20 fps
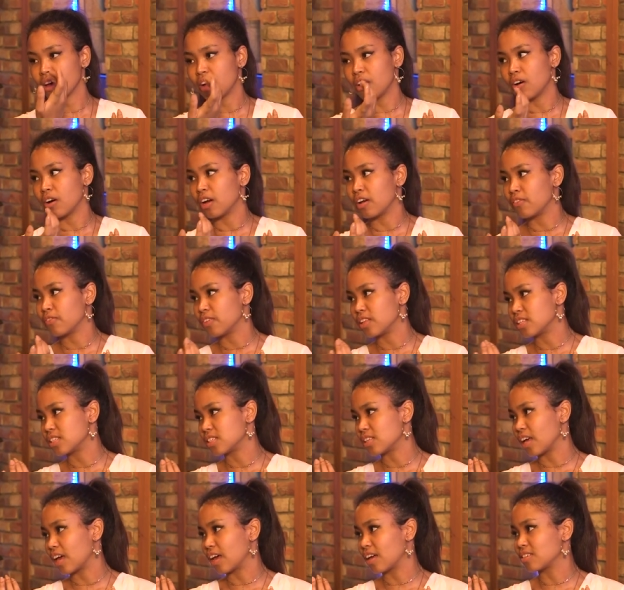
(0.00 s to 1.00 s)
or if it's
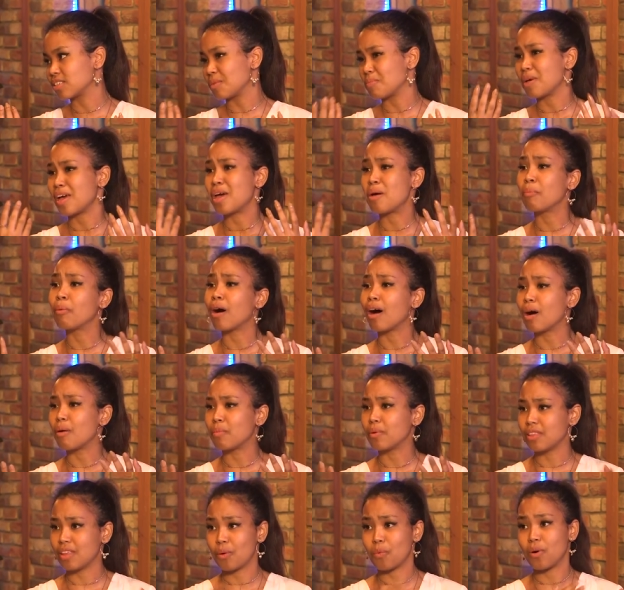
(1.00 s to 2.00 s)
some hip
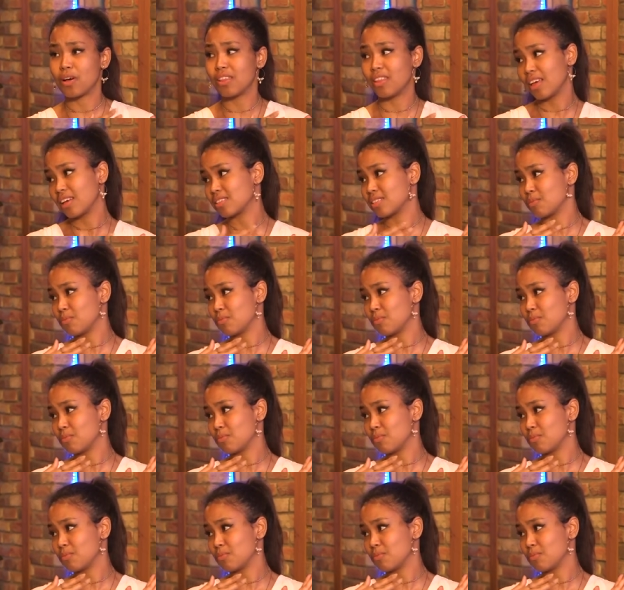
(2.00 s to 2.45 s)
hop, they want